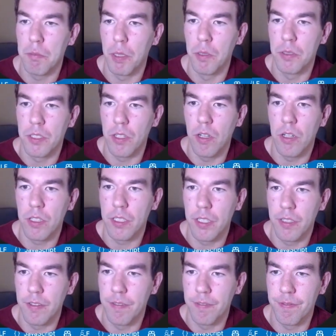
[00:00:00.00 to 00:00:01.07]

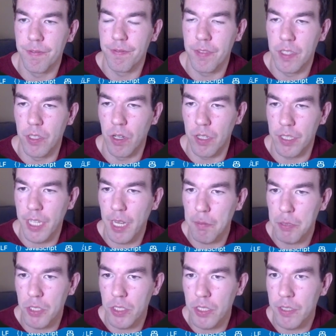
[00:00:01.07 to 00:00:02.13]

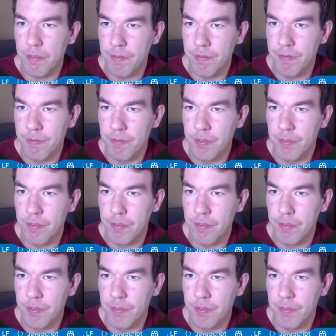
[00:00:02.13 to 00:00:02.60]
posthog.capture.